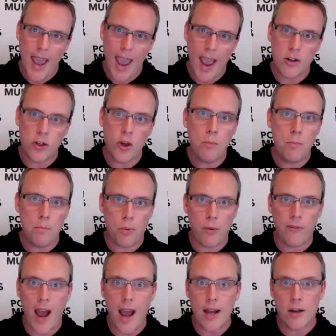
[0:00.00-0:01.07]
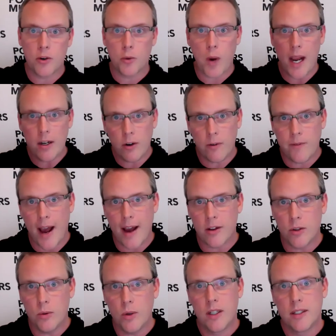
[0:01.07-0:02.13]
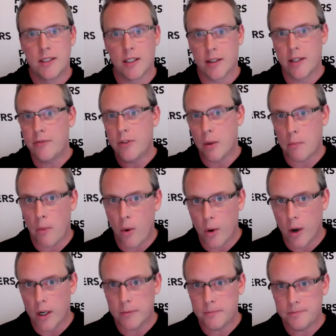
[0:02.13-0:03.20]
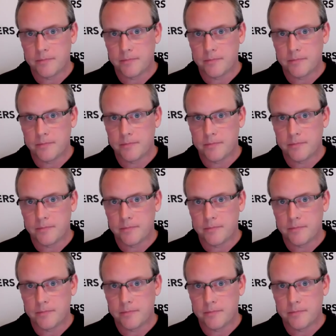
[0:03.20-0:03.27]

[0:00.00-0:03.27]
and you provide greater value, deliver more,